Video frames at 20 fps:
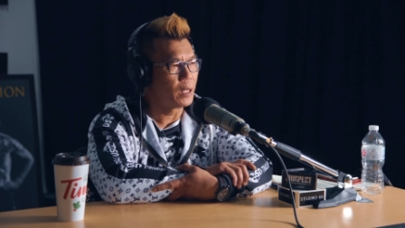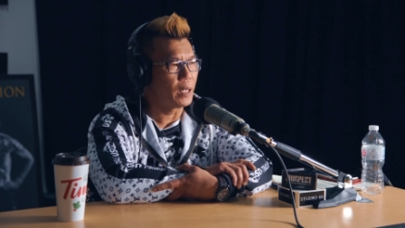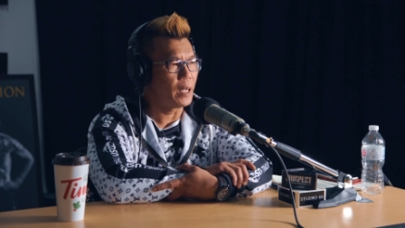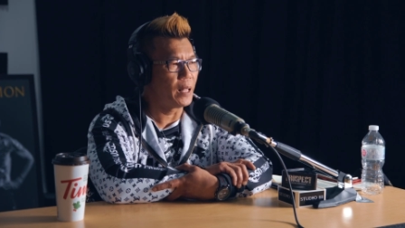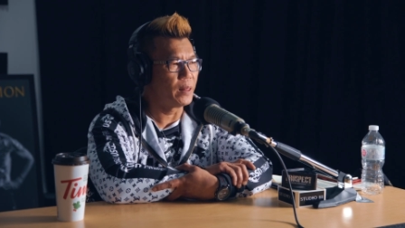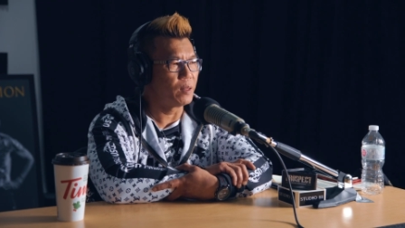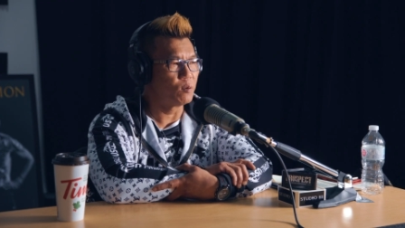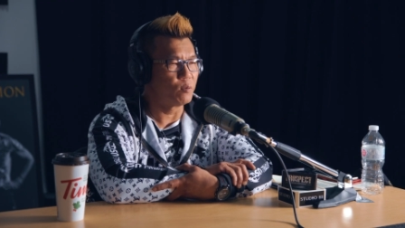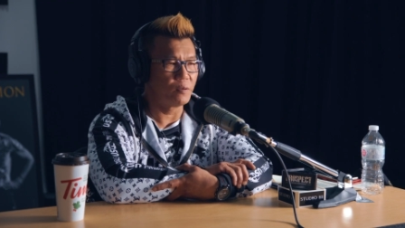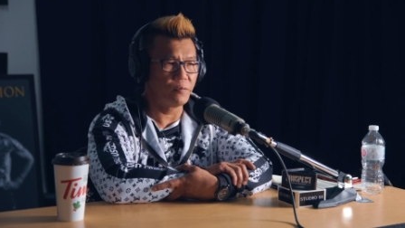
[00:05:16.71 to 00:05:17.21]

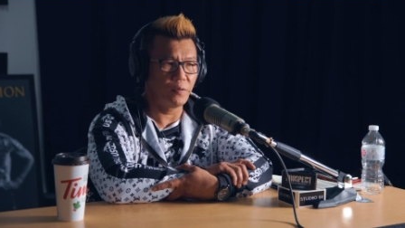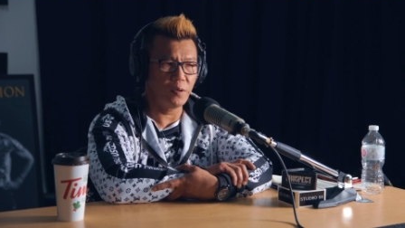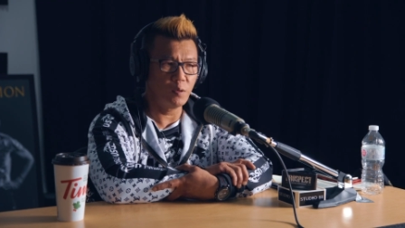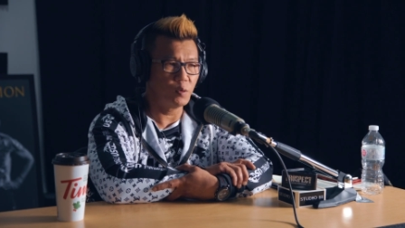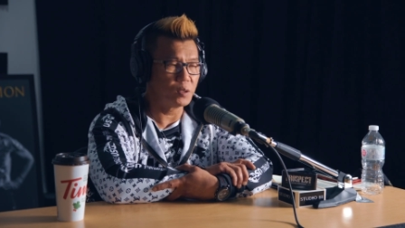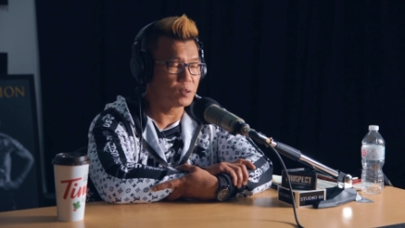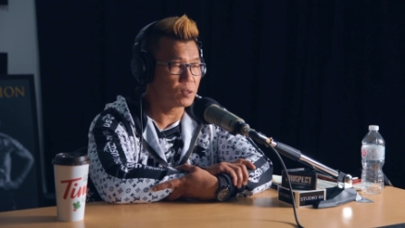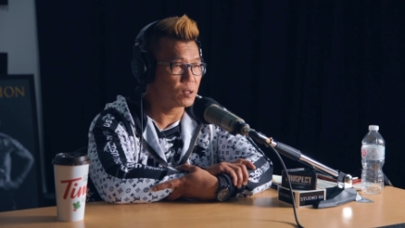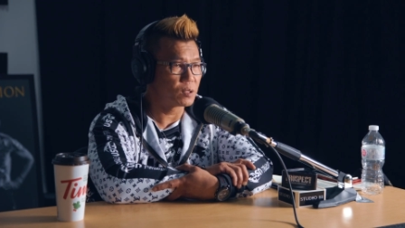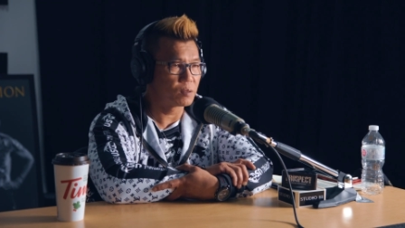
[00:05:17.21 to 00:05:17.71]
And the review
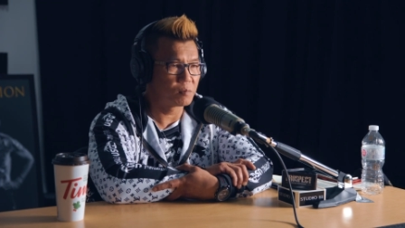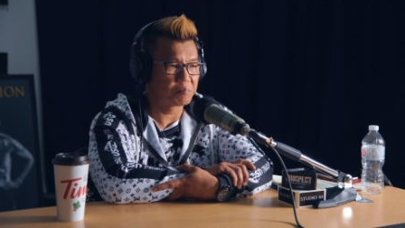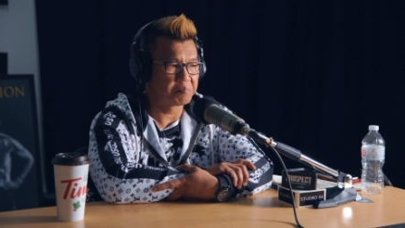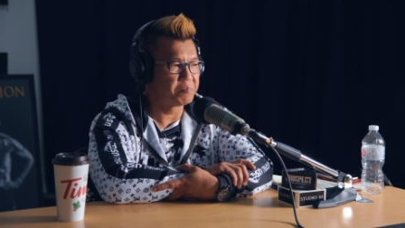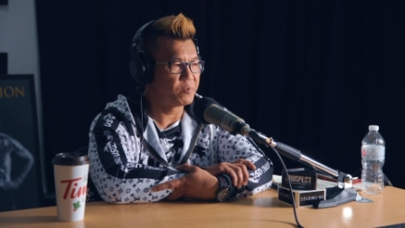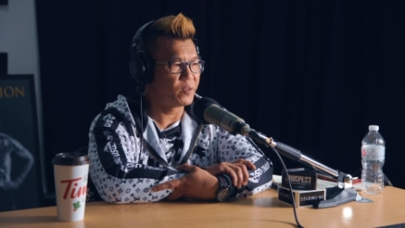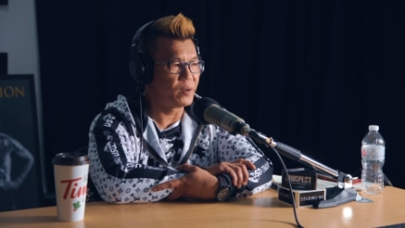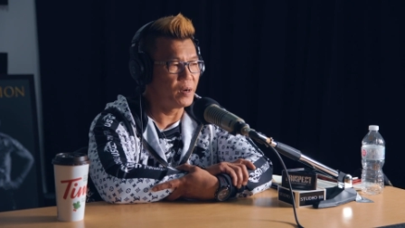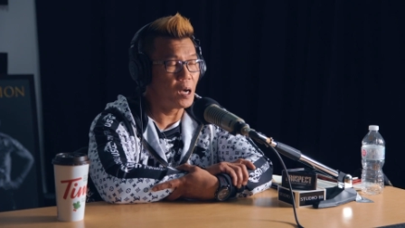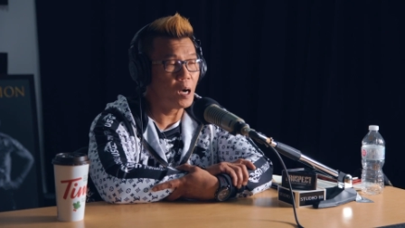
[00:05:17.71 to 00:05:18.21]
was just
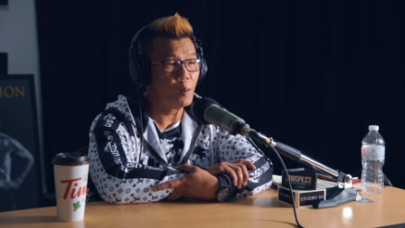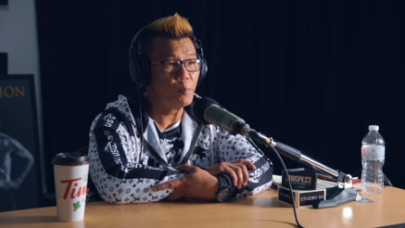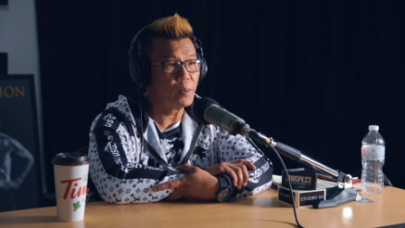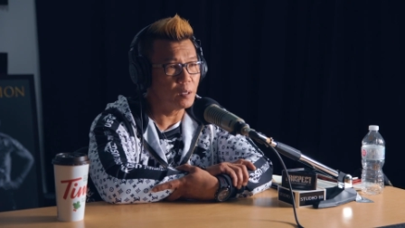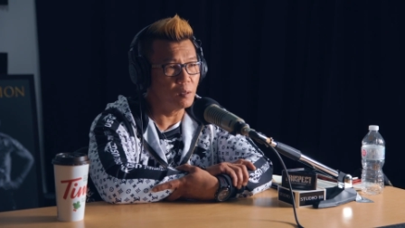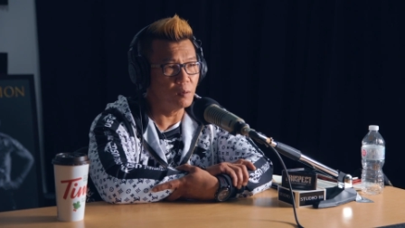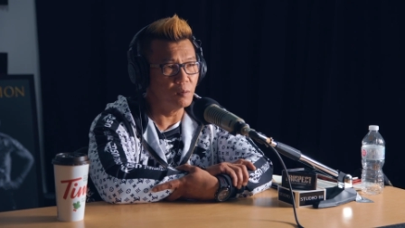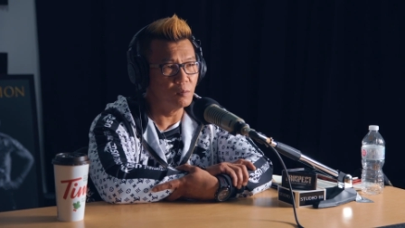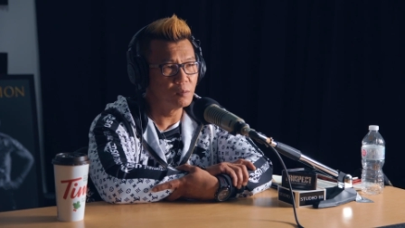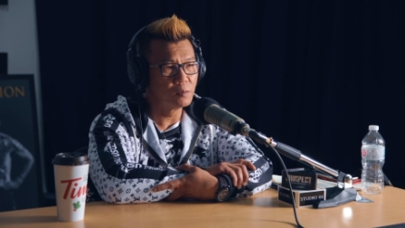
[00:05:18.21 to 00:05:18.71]

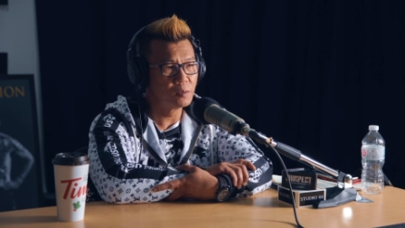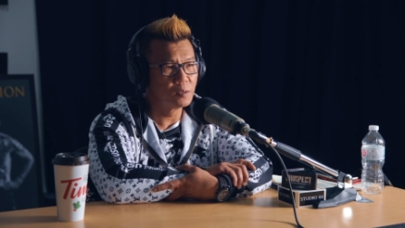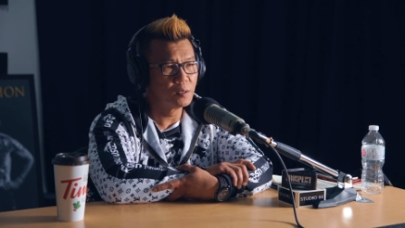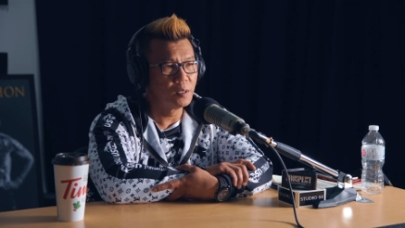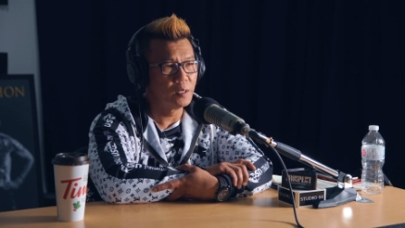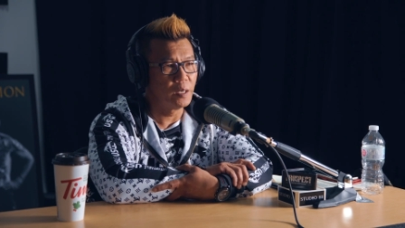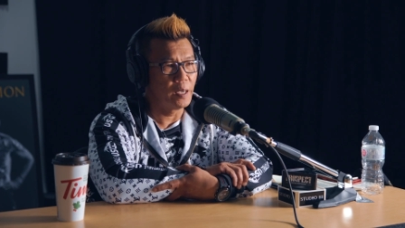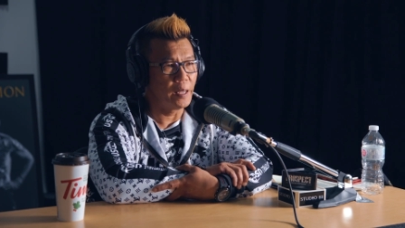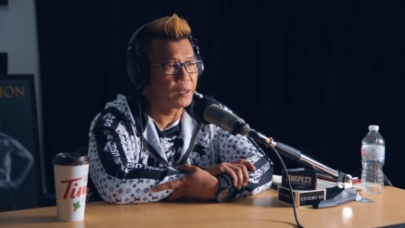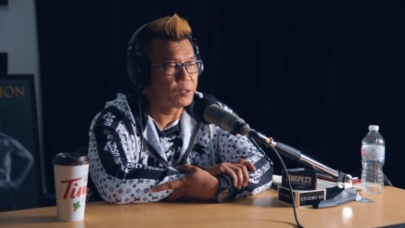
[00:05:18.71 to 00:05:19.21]
phenomenal.
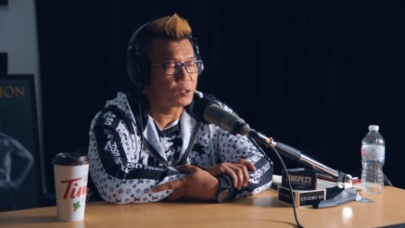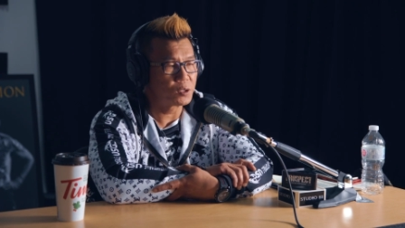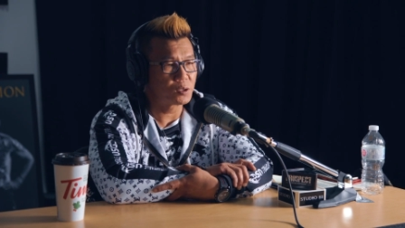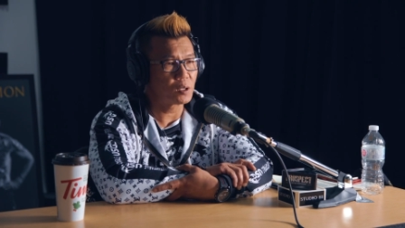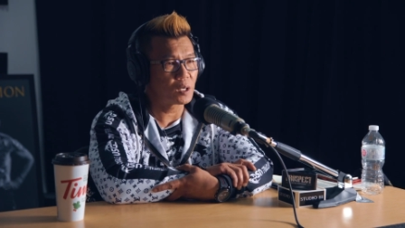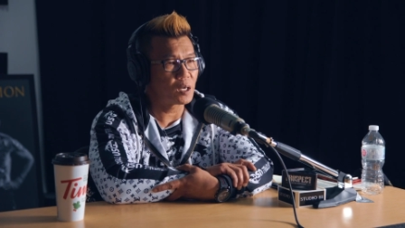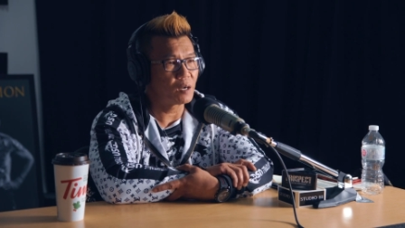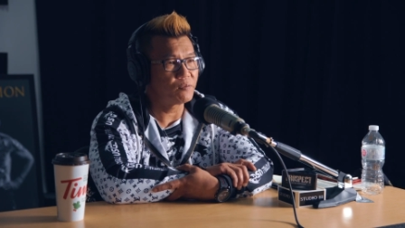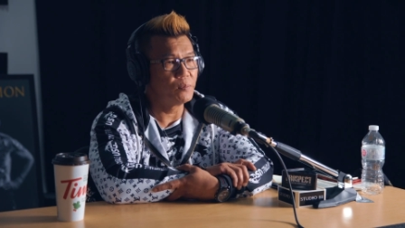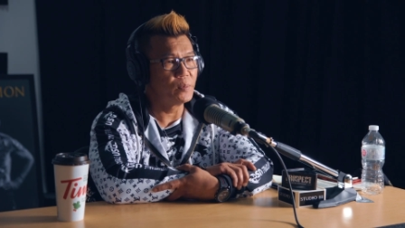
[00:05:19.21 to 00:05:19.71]
And it just
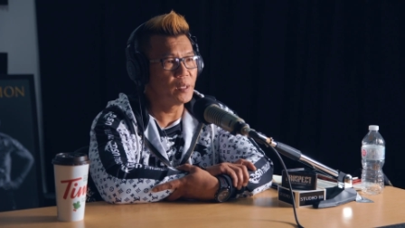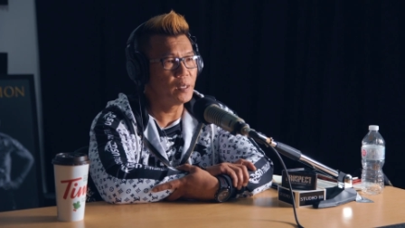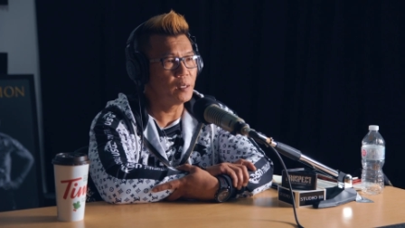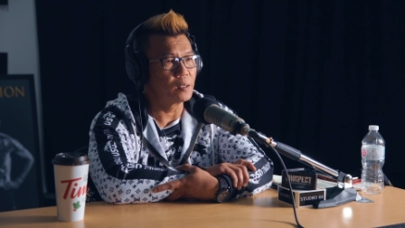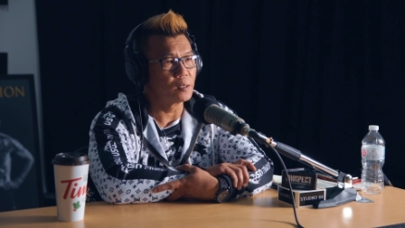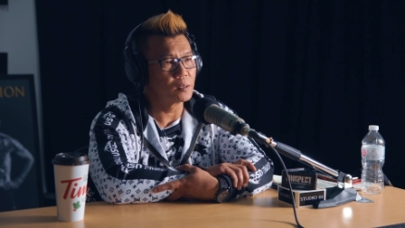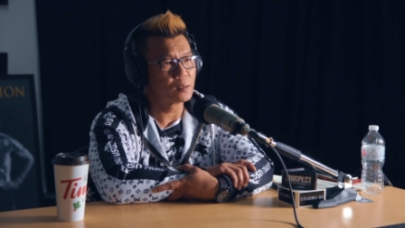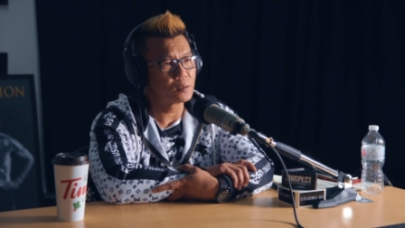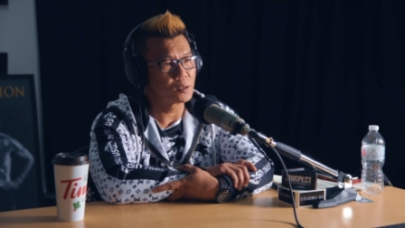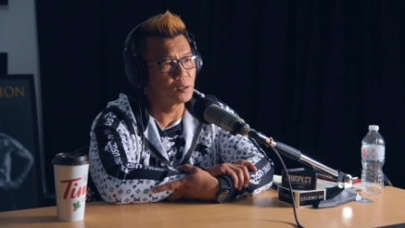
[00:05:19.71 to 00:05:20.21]
took off from
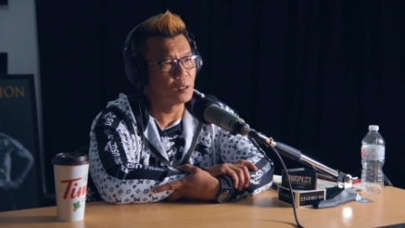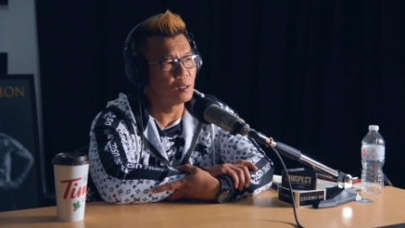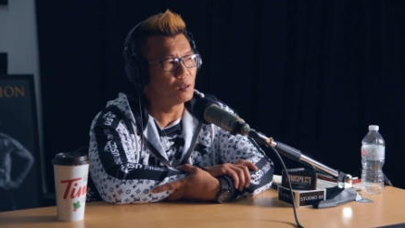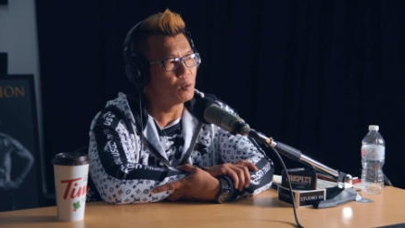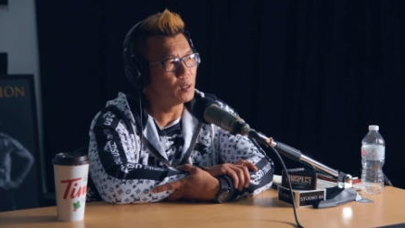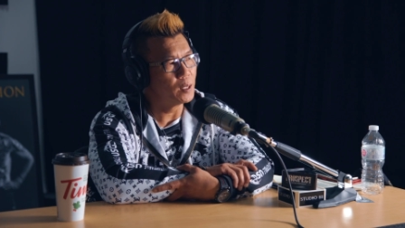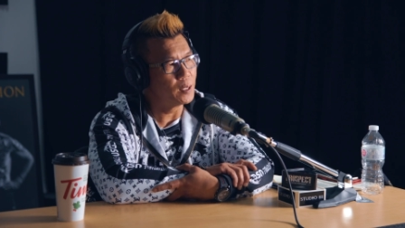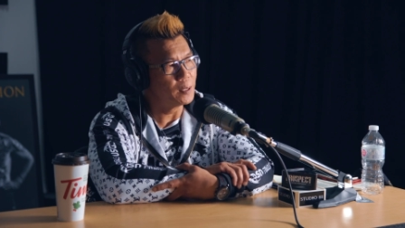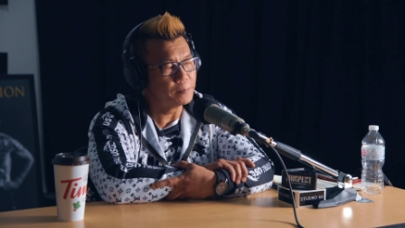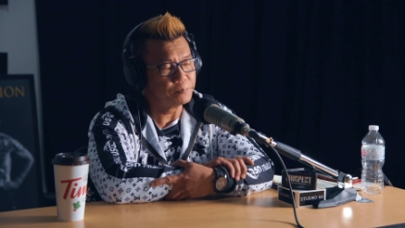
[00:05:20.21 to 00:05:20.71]
there. So,